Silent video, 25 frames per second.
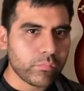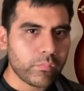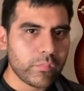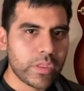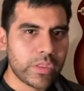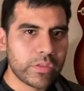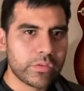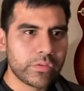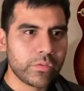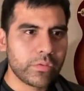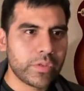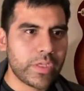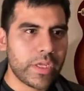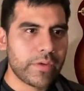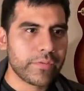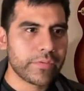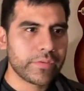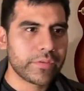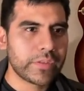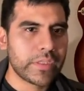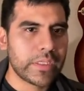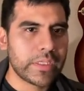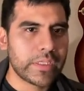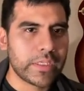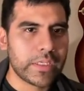So we have
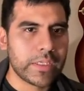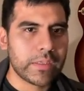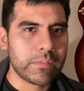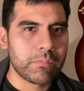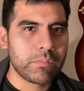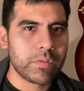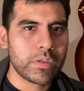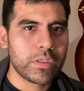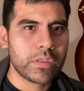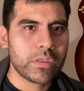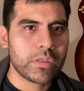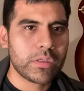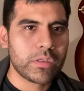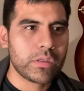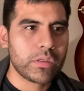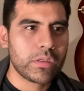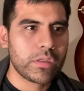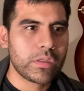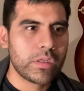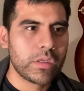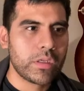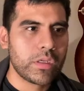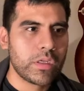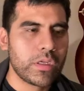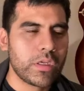Snake Game
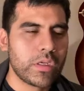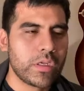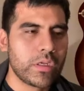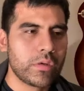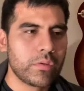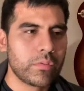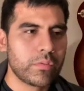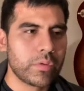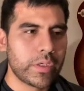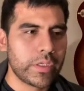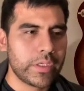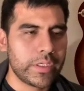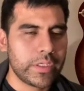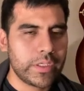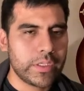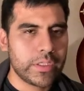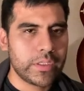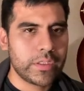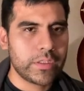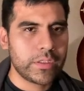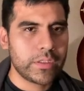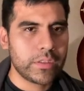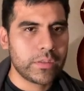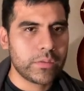right here.